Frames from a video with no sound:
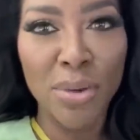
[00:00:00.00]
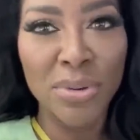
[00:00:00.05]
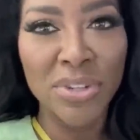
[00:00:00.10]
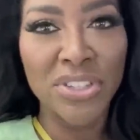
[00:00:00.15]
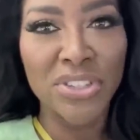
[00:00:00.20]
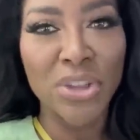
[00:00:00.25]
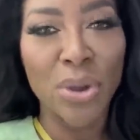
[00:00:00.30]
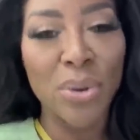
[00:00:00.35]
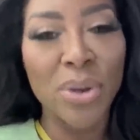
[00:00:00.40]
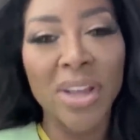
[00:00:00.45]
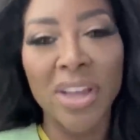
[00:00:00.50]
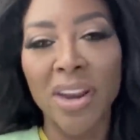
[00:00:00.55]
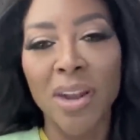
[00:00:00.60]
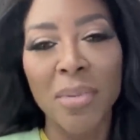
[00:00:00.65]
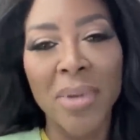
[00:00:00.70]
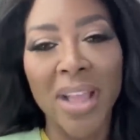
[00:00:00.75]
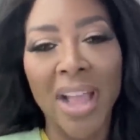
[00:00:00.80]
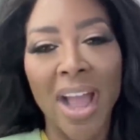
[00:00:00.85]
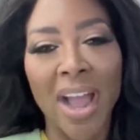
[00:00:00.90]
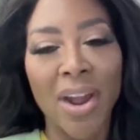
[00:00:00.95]
It was so good.
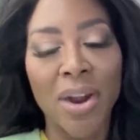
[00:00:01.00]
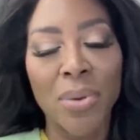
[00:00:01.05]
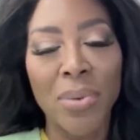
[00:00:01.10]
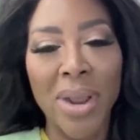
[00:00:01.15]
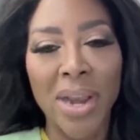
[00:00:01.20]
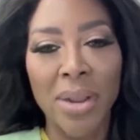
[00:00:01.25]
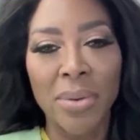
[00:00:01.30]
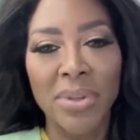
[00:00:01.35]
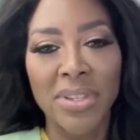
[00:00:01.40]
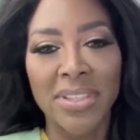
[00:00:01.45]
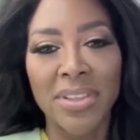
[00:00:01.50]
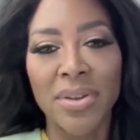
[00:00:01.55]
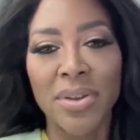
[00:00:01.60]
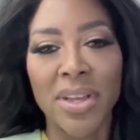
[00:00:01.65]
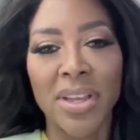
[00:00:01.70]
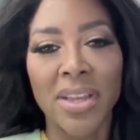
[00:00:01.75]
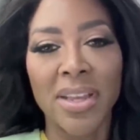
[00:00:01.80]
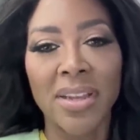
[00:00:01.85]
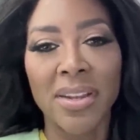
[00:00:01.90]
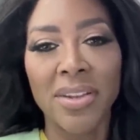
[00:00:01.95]
Oh my God, her wedding was so
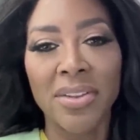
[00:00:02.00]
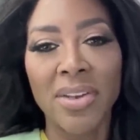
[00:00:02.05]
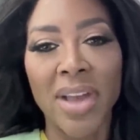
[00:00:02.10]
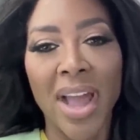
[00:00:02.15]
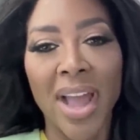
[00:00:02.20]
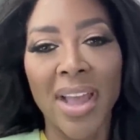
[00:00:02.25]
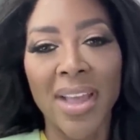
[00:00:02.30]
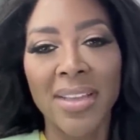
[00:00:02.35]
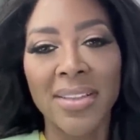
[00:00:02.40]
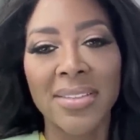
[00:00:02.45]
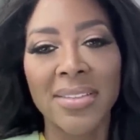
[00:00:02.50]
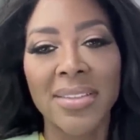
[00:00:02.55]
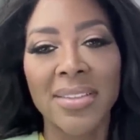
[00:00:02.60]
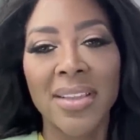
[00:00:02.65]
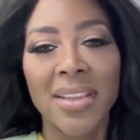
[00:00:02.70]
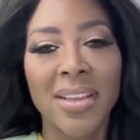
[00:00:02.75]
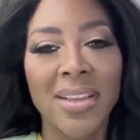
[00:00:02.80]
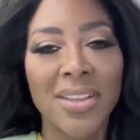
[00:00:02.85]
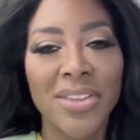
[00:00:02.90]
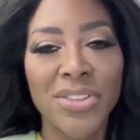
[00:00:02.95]
good, you guys.
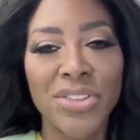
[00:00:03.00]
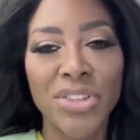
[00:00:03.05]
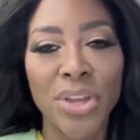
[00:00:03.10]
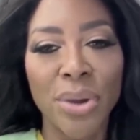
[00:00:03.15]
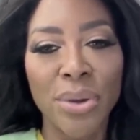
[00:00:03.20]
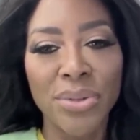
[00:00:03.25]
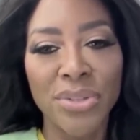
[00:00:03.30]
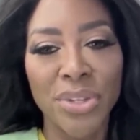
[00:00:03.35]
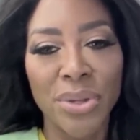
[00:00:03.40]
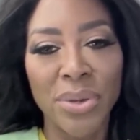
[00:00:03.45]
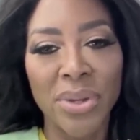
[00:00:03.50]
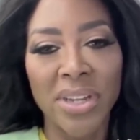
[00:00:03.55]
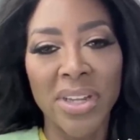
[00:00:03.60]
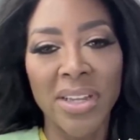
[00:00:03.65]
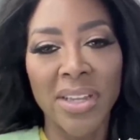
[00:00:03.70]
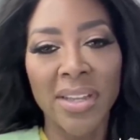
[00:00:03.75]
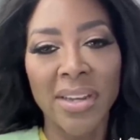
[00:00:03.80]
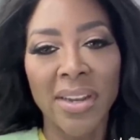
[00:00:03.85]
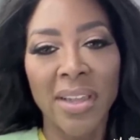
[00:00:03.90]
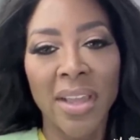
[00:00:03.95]
So, so
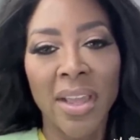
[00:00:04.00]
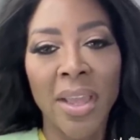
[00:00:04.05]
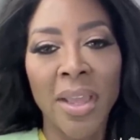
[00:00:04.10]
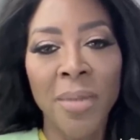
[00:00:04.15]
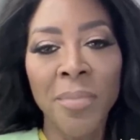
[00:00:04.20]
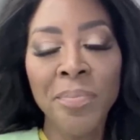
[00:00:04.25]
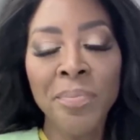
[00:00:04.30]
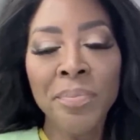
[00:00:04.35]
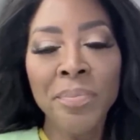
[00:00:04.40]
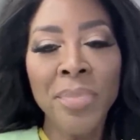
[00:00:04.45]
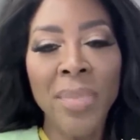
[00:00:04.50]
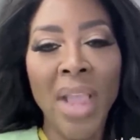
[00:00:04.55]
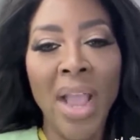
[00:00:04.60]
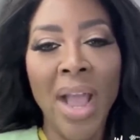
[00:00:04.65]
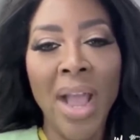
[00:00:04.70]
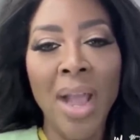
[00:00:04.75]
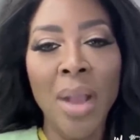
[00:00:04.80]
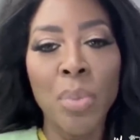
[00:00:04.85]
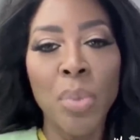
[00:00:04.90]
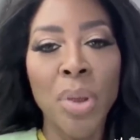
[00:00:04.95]
good.
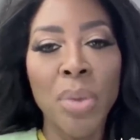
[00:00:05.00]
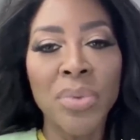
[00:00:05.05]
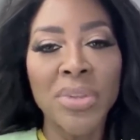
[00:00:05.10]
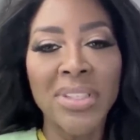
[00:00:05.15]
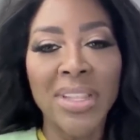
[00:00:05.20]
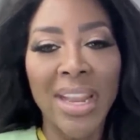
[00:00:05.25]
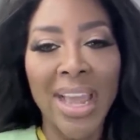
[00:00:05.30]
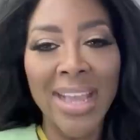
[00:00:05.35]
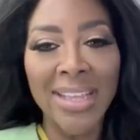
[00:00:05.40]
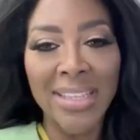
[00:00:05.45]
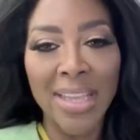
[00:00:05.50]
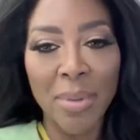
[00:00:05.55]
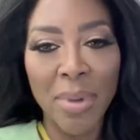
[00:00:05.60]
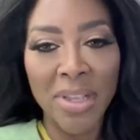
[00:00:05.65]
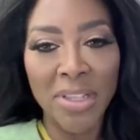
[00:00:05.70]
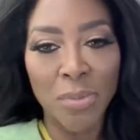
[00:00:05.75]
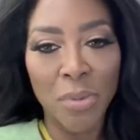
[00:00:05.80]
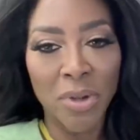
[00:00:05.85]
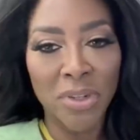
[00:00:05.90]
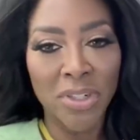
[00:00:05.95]
When was the last time
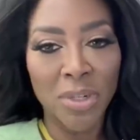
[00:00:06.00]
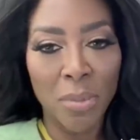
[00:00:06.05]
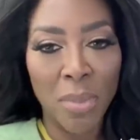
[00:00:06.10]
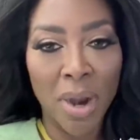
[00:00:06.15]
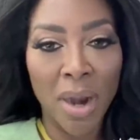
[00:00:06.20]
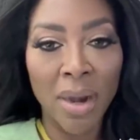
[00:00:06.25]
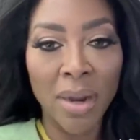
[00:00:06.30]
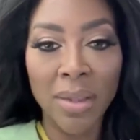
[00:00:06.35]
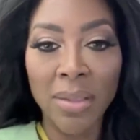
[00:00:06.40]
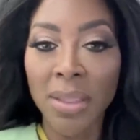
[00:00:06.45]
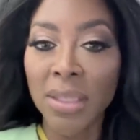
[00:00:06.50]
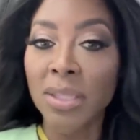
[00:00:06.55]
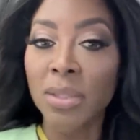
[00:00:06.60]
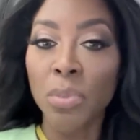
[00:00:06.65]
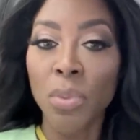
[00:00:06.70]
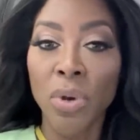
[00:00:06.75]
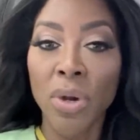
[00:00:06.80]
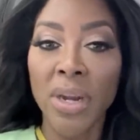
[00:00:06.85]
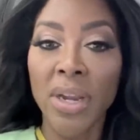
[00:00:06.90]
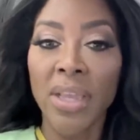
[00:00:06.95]
I spoke to Mark?
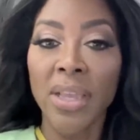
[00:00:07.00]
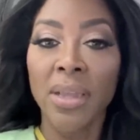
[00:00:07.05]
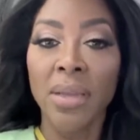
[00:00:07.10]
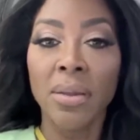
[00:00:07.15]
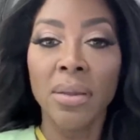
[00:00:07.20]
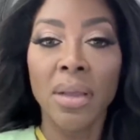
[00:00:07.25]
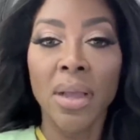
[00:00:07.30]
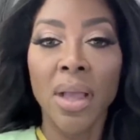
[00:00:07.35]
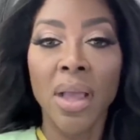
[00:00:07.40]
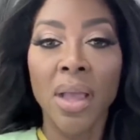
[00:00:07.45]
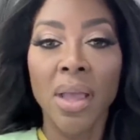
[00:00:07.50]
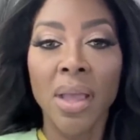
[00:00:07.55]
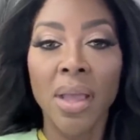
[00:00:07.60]
This morning.